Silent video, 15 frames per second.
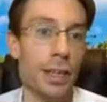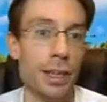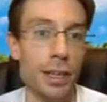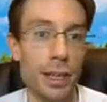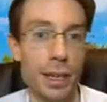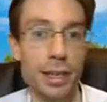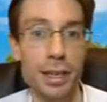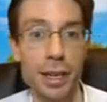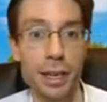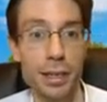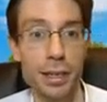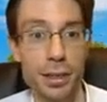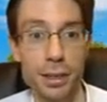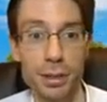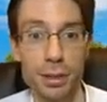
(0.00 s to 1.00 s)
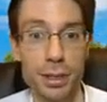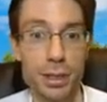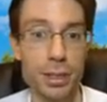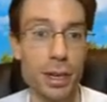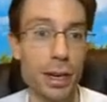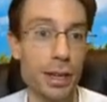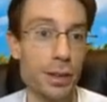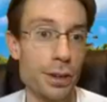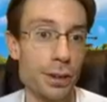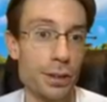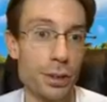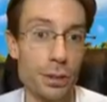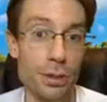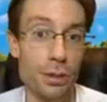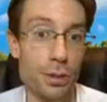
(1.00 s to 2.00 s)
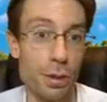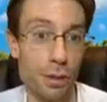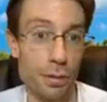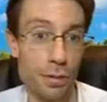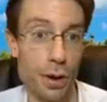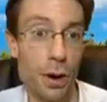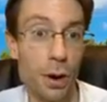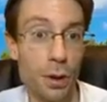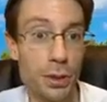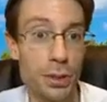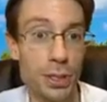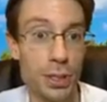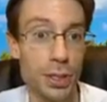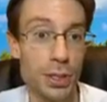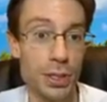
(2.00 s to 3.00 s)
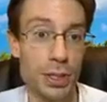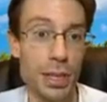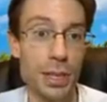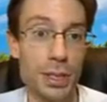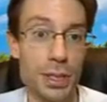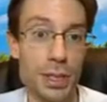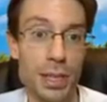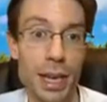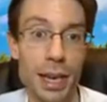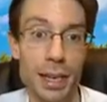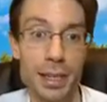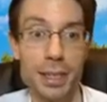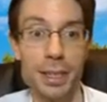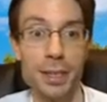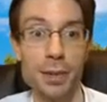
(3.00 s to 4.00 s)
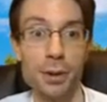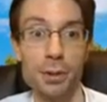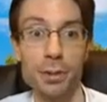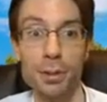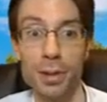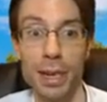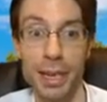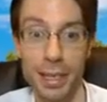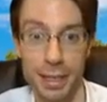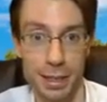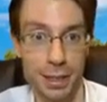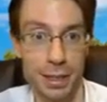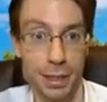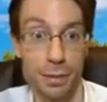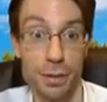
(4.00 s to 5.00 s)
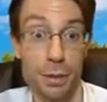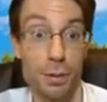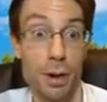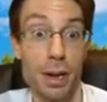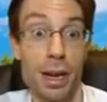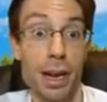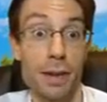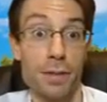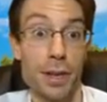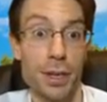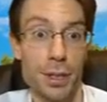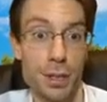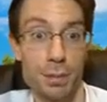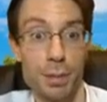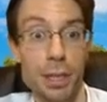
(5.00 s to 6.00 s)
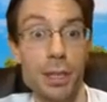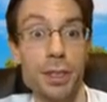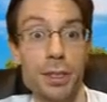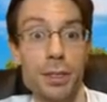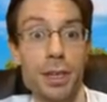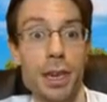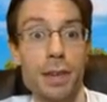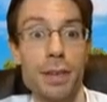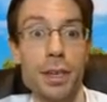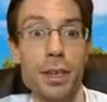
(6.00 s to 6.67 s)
And it's neither true nor false in the sense that, if you want to have that experience, you can have that